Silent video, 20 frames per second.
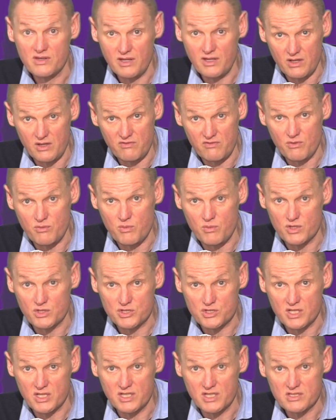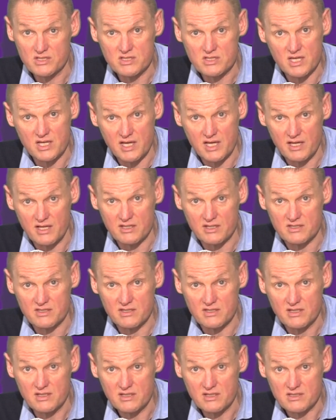Thank you for watching. Stay
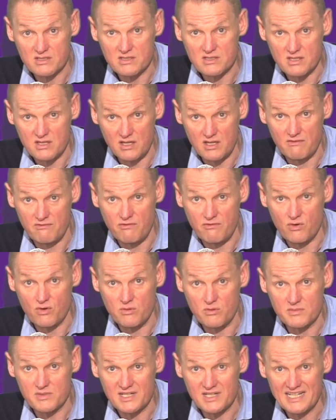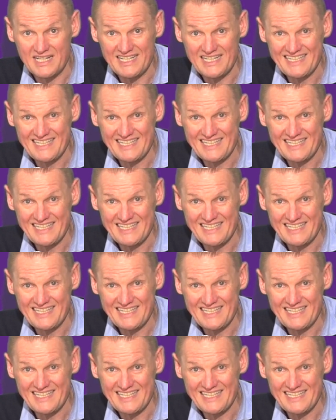healthy and stay informed.